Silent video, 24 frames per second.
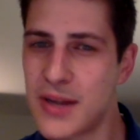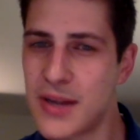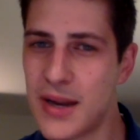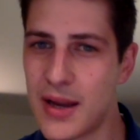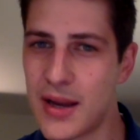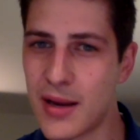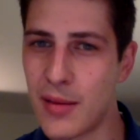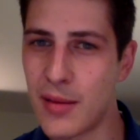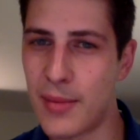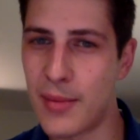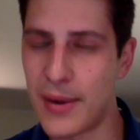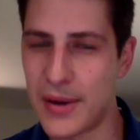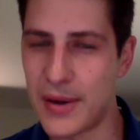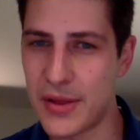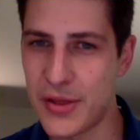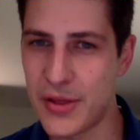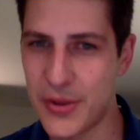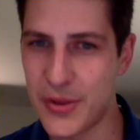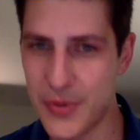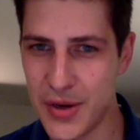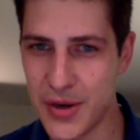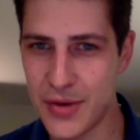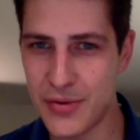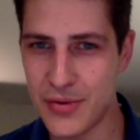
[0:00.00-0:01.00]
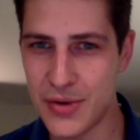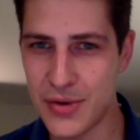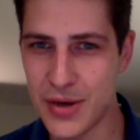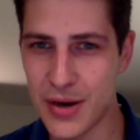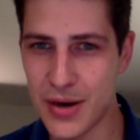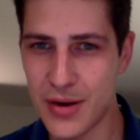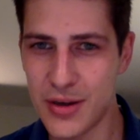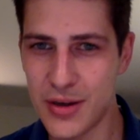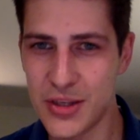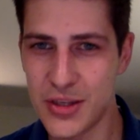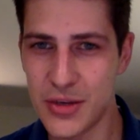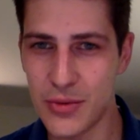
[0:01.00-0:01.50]
hitting a ball 300
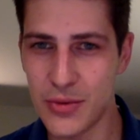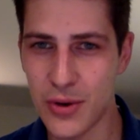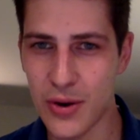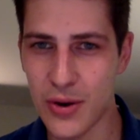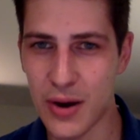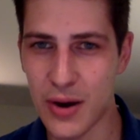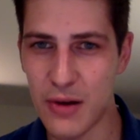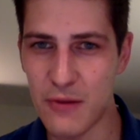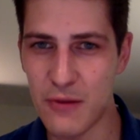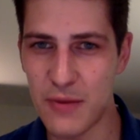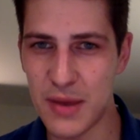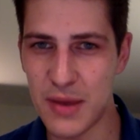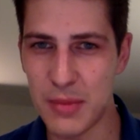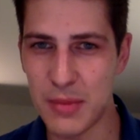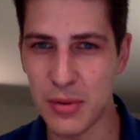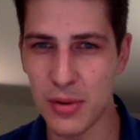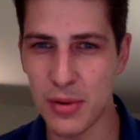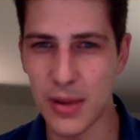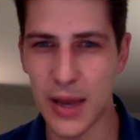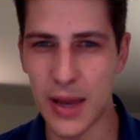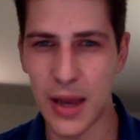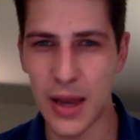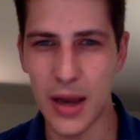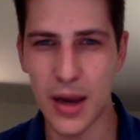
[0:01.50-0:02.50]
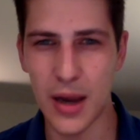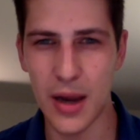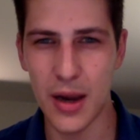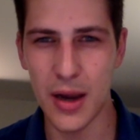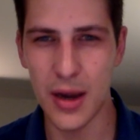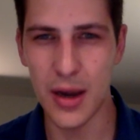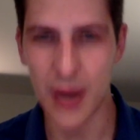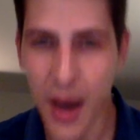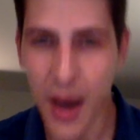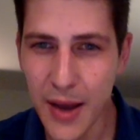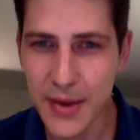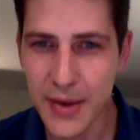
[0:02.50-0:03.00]
yards into a crowd of people and
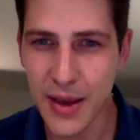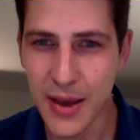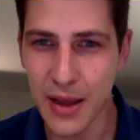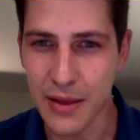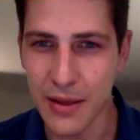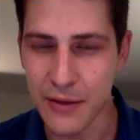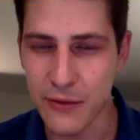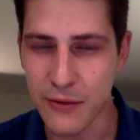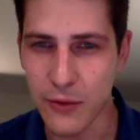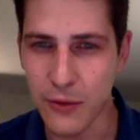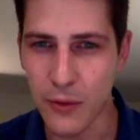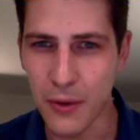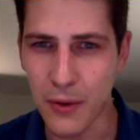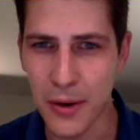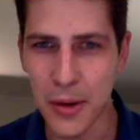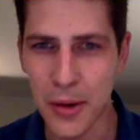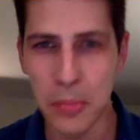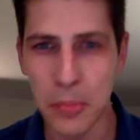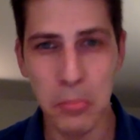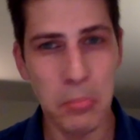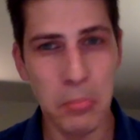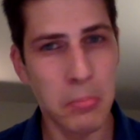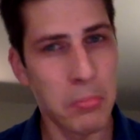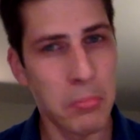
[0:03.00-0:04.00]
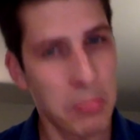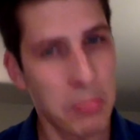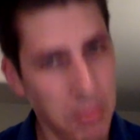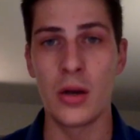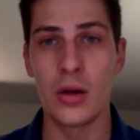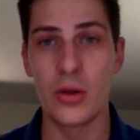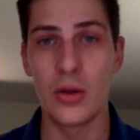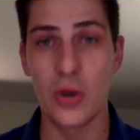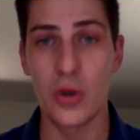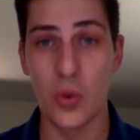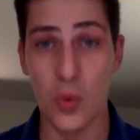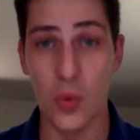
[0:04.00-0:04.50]
not yelling four.
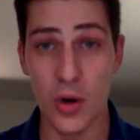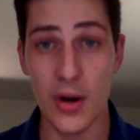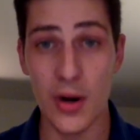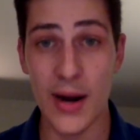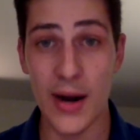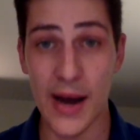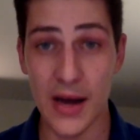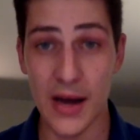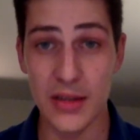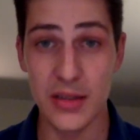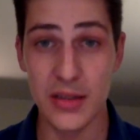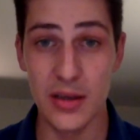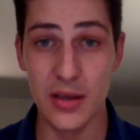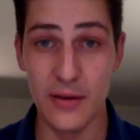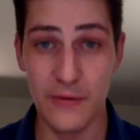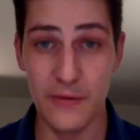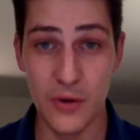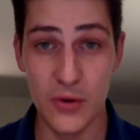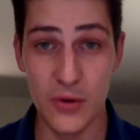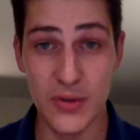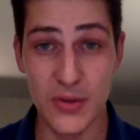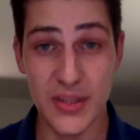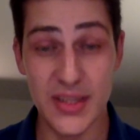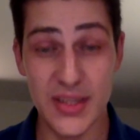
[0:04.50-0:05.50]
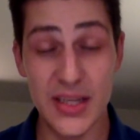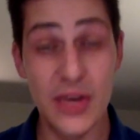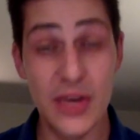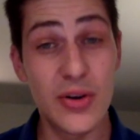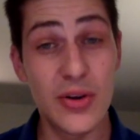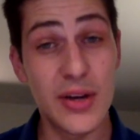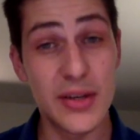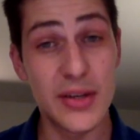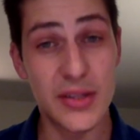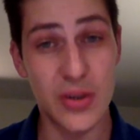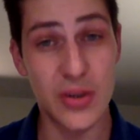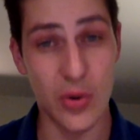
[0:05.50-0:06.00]
There were actually a few
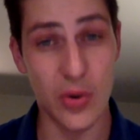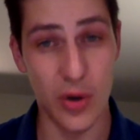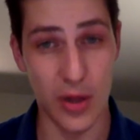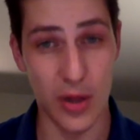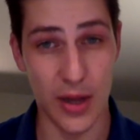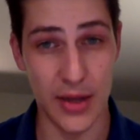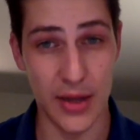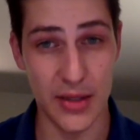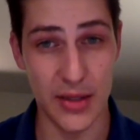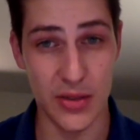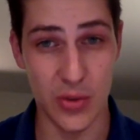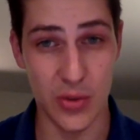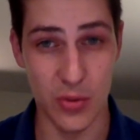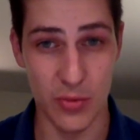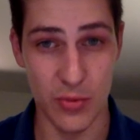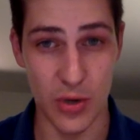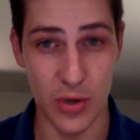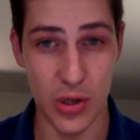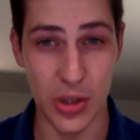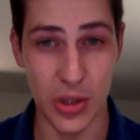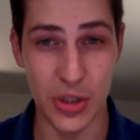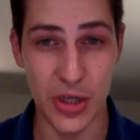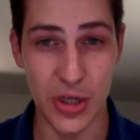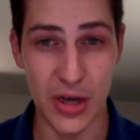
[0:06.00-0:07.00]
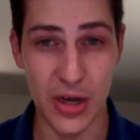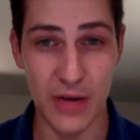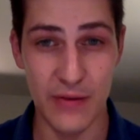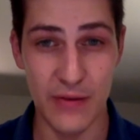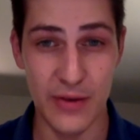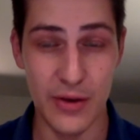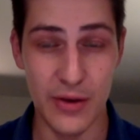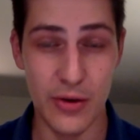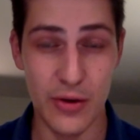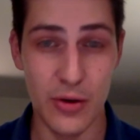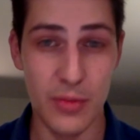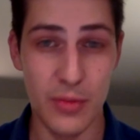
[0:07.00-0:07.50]
serious storylines to emerge out of the
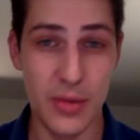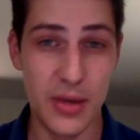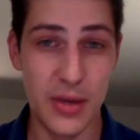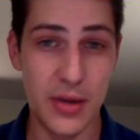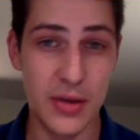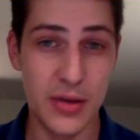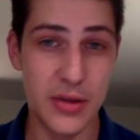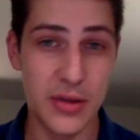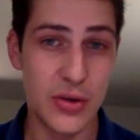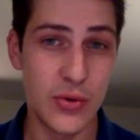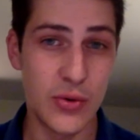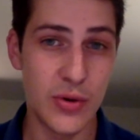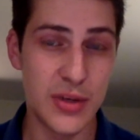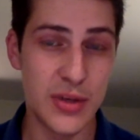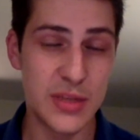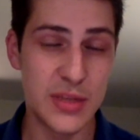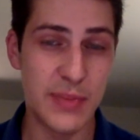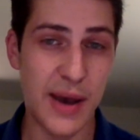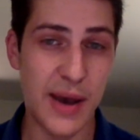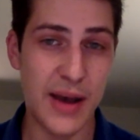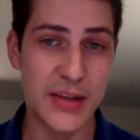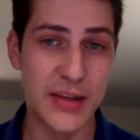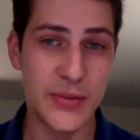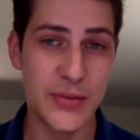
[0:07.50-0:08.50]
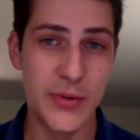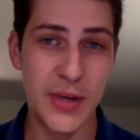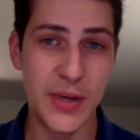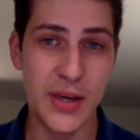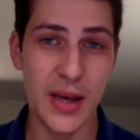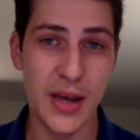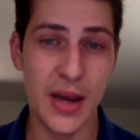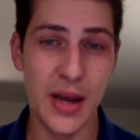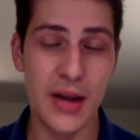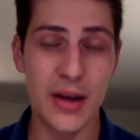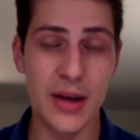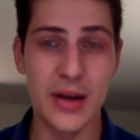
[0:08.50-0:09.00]
European Tour this past week,
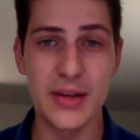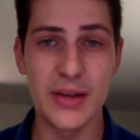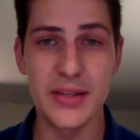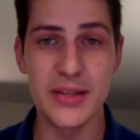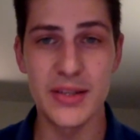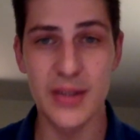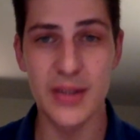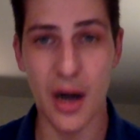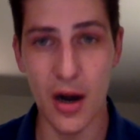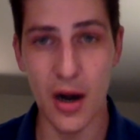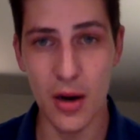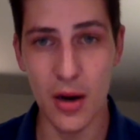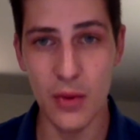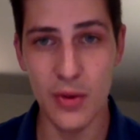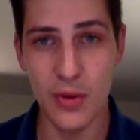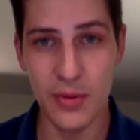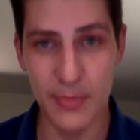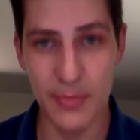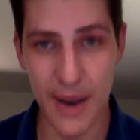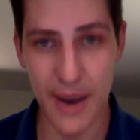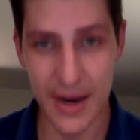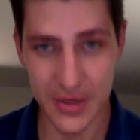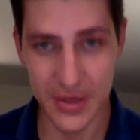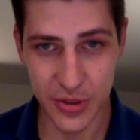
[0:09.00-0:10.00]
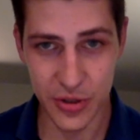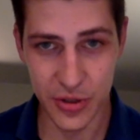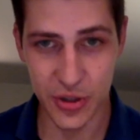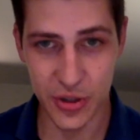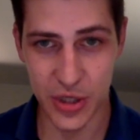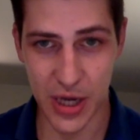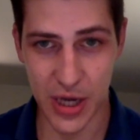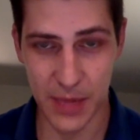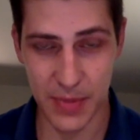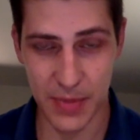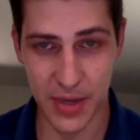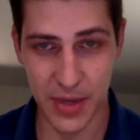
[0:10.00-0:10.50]
and I'm going to start with Masters
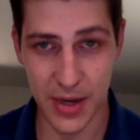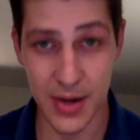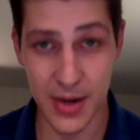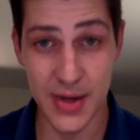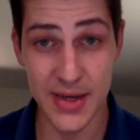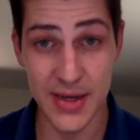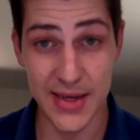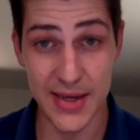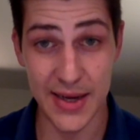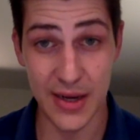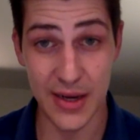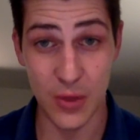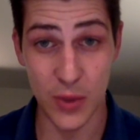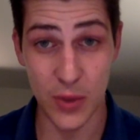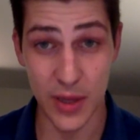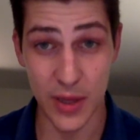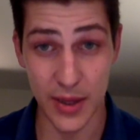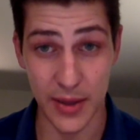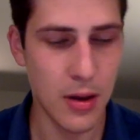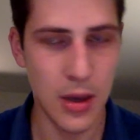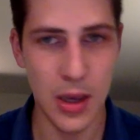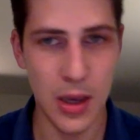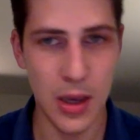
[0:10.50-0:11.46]
champion Danny Willett.